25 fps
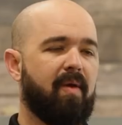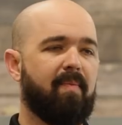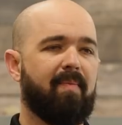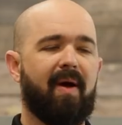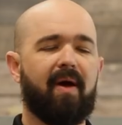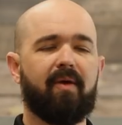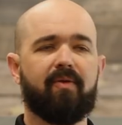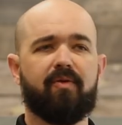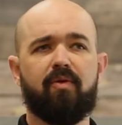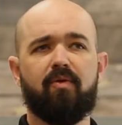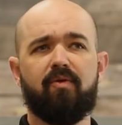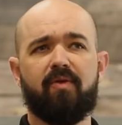In
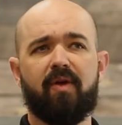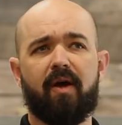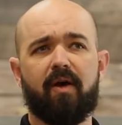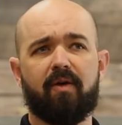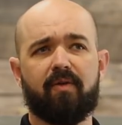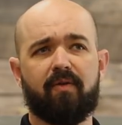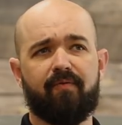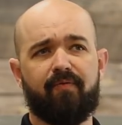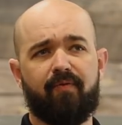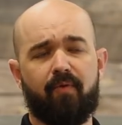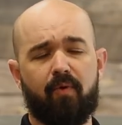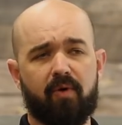about
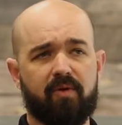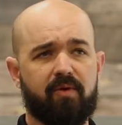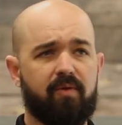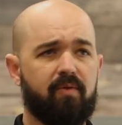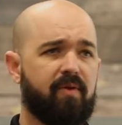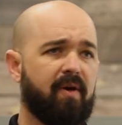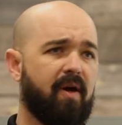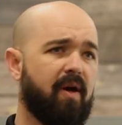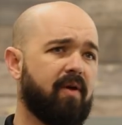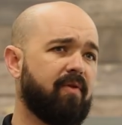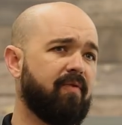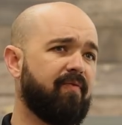2004,
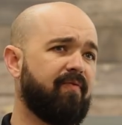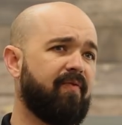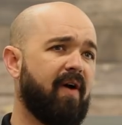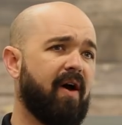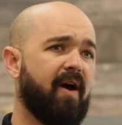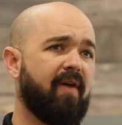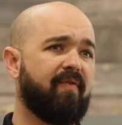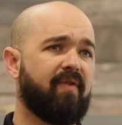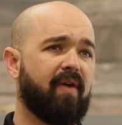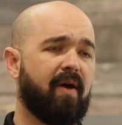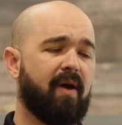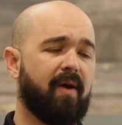
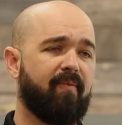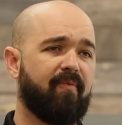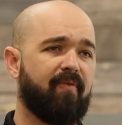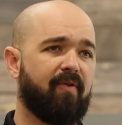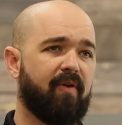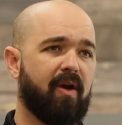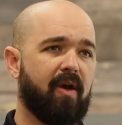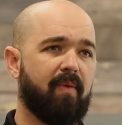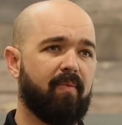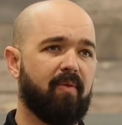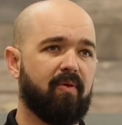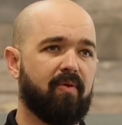2005
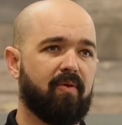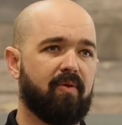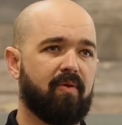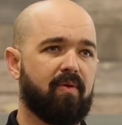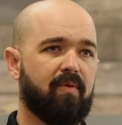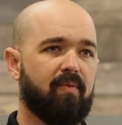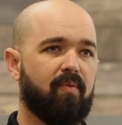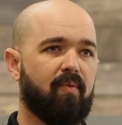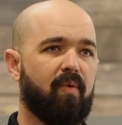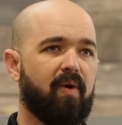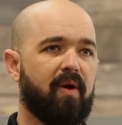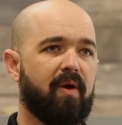timeframe
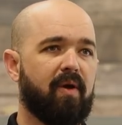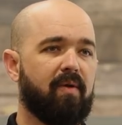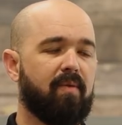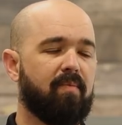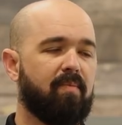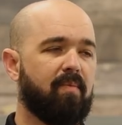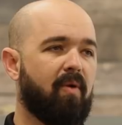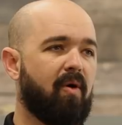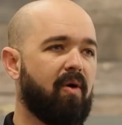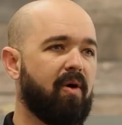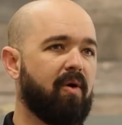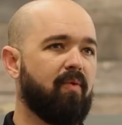is
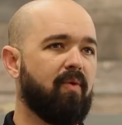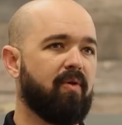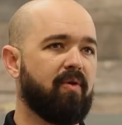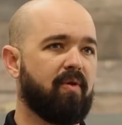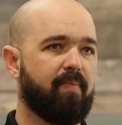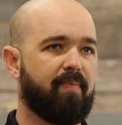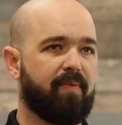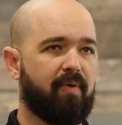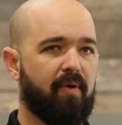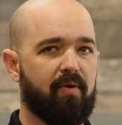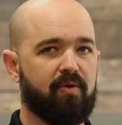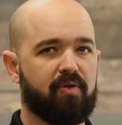when Marty was
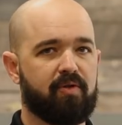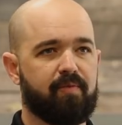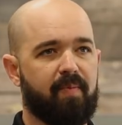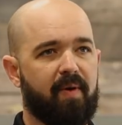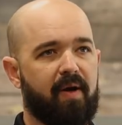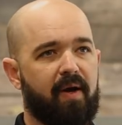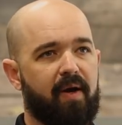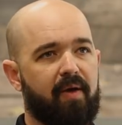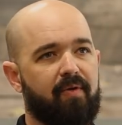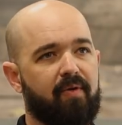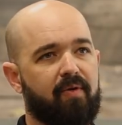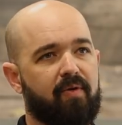approached
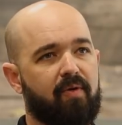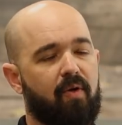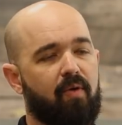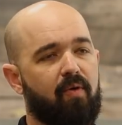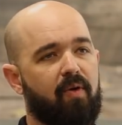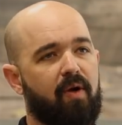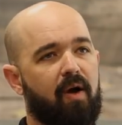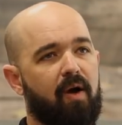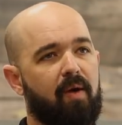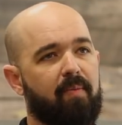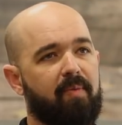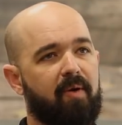by the
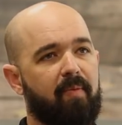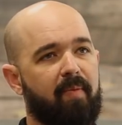SOCOM